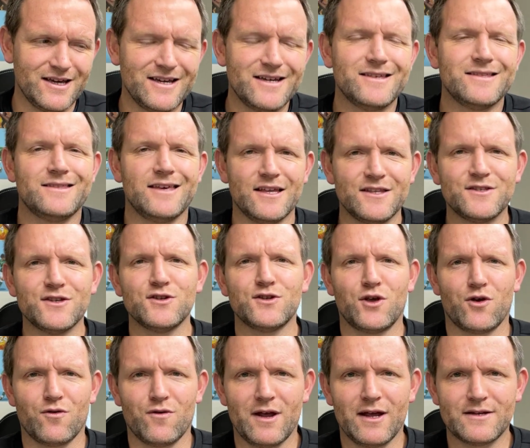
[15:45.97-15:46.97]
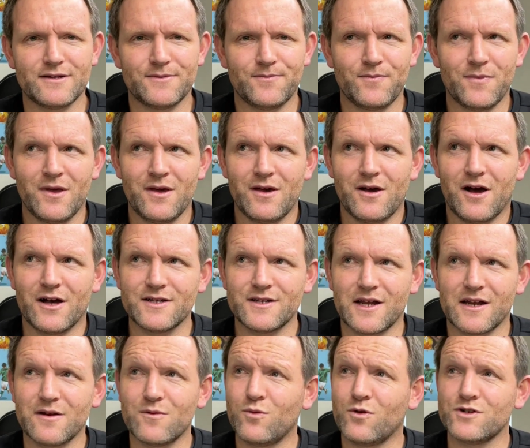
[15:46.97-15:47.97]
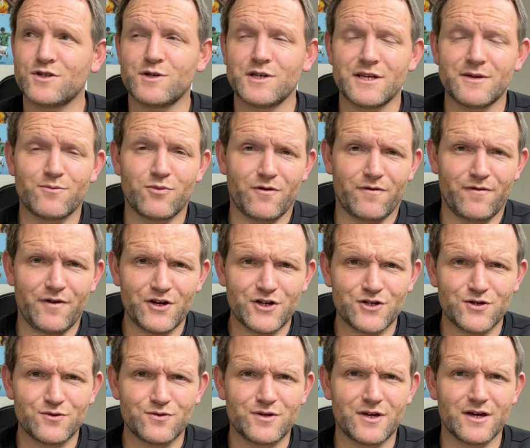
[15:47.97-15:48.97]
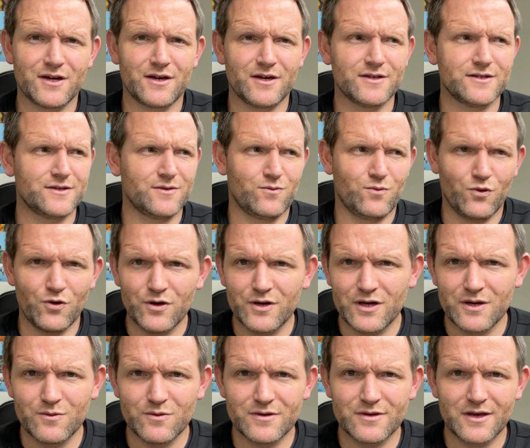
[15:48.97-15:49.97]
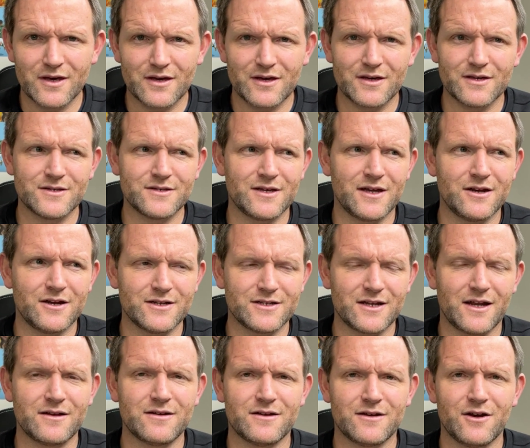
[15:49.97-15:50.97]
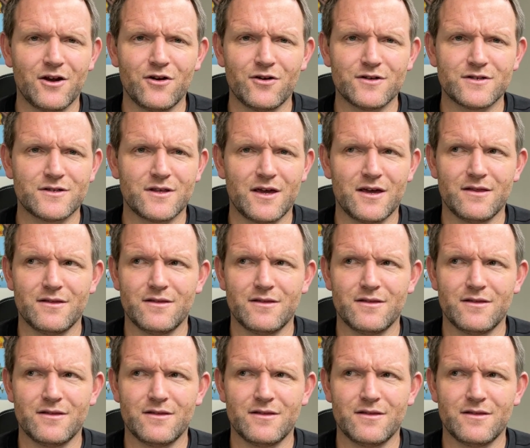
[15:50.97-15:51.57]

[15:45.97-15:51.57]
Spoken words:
That's incorrect. I started watching professional kickers and working with kickers, and I started to notice that